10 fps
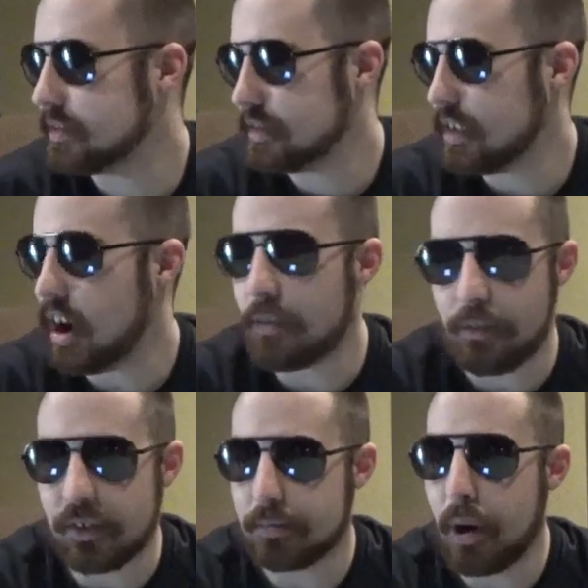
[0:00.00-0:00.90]
off of
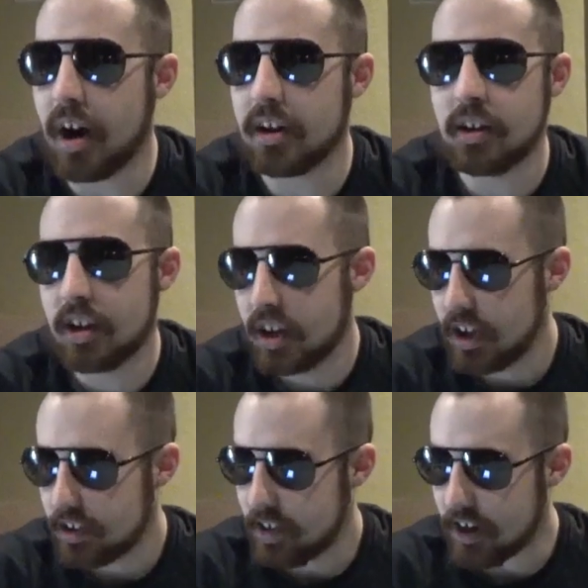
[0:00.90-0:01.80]
his mind.
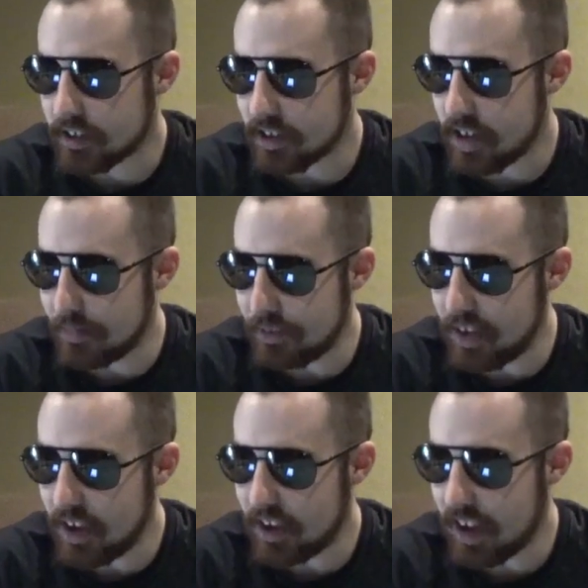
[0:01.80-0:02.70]
Doctor comes
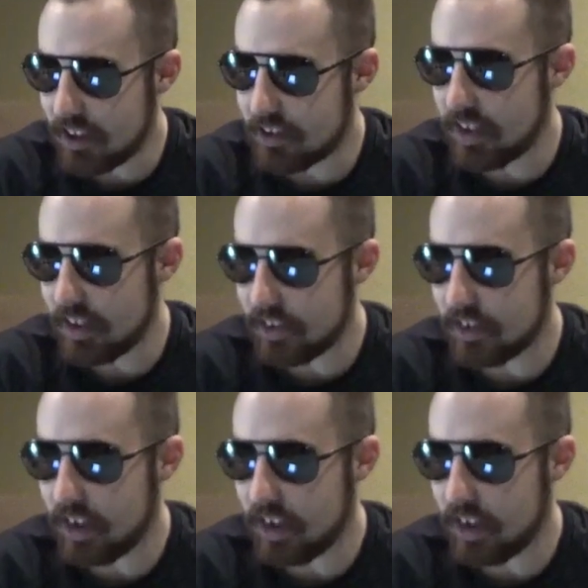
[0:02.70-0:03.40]
in and says